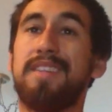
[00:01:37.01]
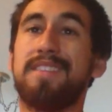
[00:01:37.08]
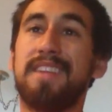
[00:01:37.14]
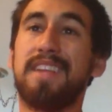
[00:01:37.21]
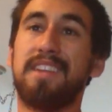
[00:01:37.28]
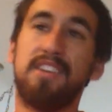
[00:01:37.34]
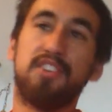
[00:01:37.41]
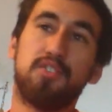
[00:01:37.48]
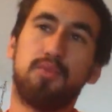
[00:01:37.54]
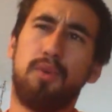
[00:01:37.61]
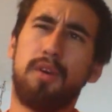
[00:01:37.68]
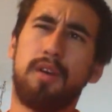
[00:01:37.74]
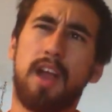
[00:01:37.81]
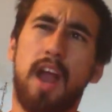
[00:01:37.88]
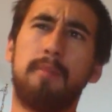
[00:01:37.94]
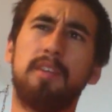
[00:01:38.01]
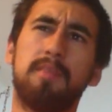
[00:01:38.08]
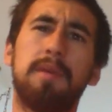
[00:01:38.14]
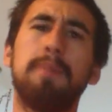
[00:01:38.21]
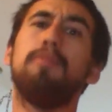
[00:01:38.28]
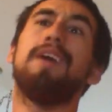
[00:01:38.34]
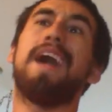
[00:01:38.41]
It's like Ninja Warrior. How many
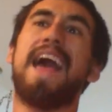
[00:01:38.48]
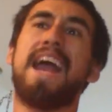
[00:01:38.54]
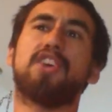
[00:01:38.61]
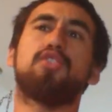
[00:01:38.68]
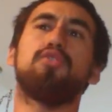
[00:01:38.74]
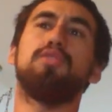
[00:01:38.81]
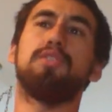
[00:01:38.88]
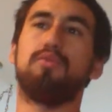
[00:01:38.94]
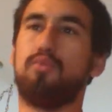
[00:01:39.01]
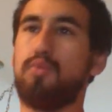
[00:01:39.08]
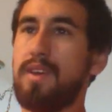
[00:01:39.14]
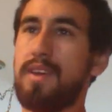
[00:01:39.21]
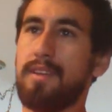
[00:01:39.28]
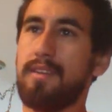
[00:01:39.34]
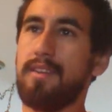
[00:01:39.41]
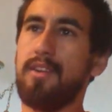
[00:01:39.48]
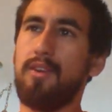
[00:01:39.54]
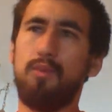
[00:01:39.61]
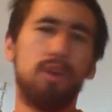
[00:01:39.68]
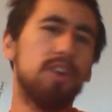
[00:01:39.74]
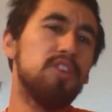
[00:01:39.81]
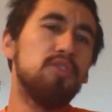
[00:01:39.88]
people actually win? You know,
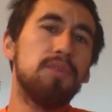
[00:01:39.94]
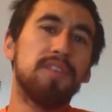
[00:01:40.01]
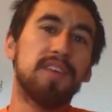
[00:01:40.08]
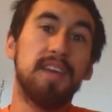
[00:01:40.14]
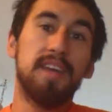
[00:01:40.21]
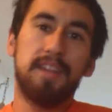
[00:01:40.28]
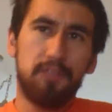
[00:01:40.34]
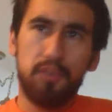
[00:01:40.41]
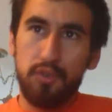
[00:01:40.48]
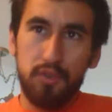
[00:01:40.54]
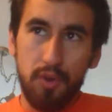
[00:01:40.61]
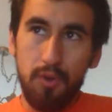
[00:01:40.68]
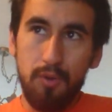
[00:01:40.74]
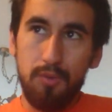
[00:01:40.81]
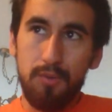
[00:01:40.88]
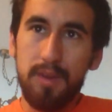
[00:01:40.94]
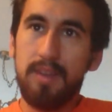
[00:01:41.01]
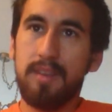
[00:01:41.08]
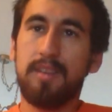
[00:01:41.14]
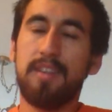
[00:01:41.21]
what do you even get if you don't win?